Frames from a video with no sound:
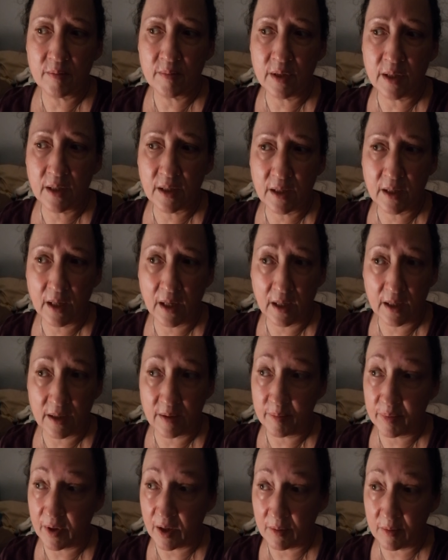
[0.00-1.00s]
because,
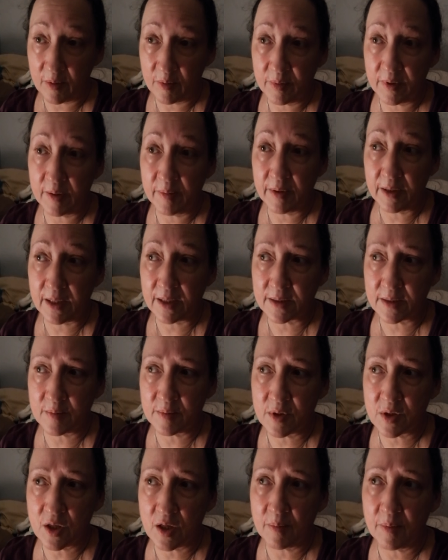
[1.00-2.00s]
probably because I'm
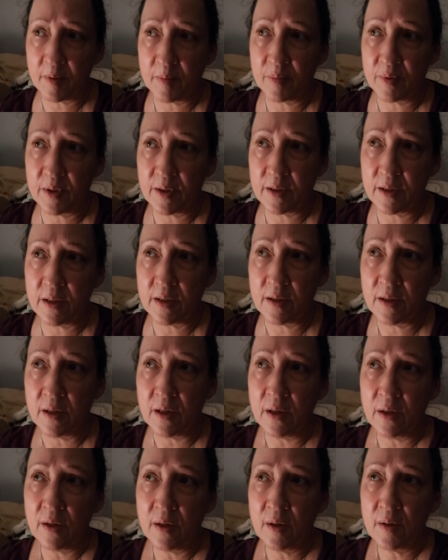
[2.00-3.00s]
stopping breathing,
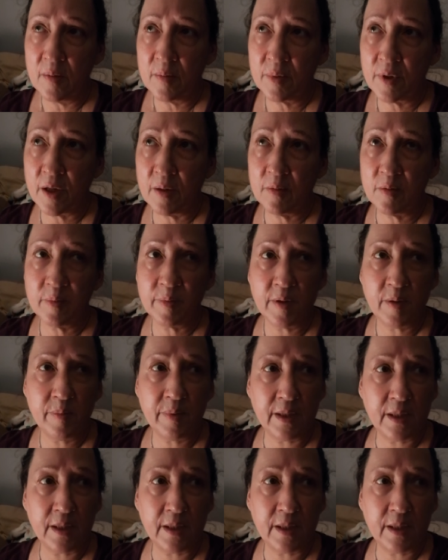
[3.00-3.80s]
probably